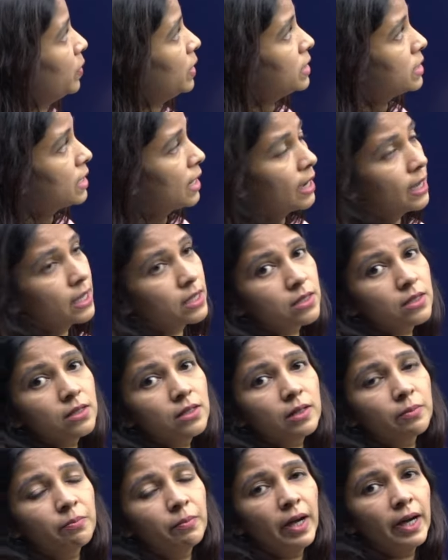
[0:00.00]
which has a
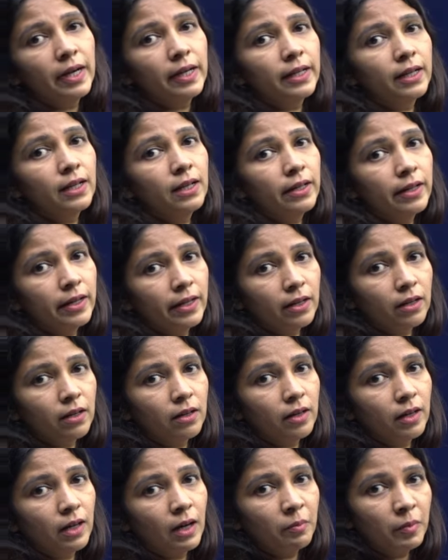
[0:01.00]
grammatical error.
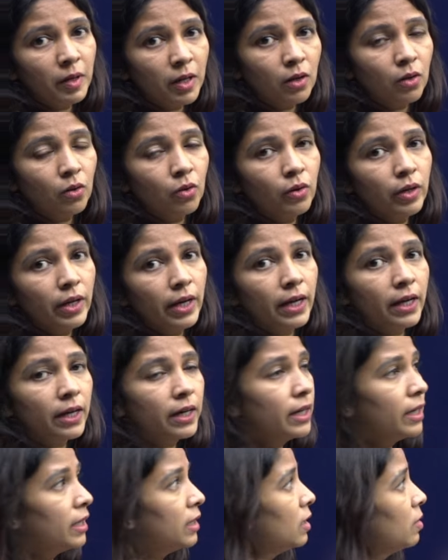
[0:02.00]
Grammar lo
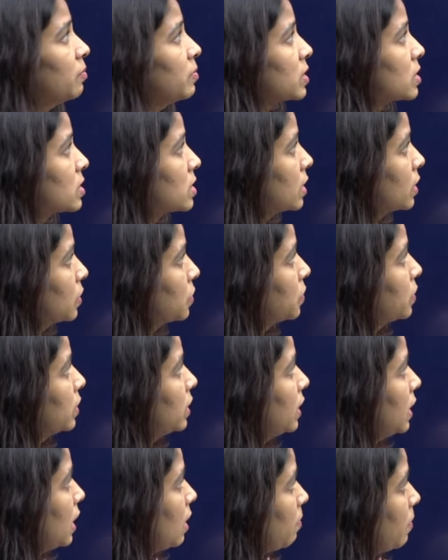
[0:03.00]
ekkadaithe mistake
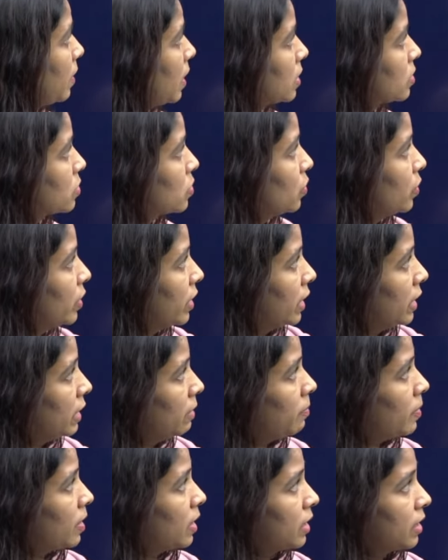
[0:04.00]
undi, aa parts lo e
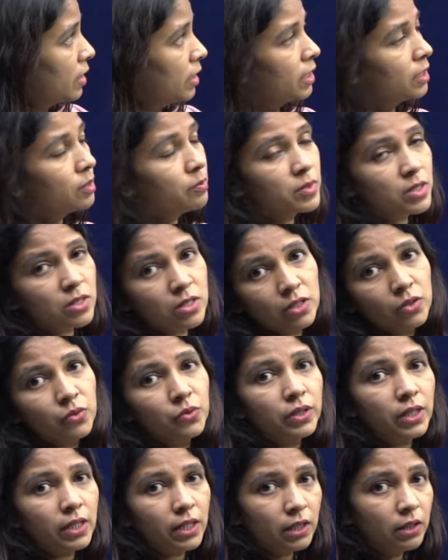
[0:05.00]
part anedi mistake
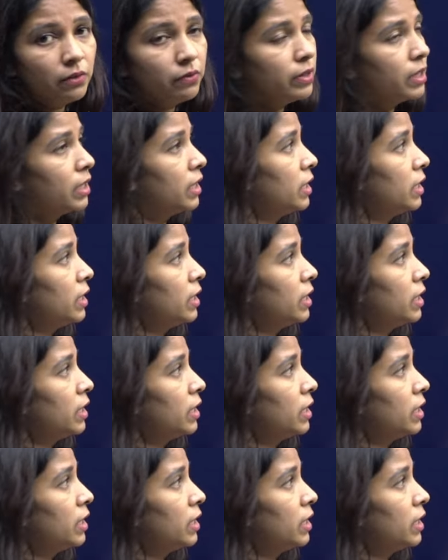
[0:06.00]
undi anedi we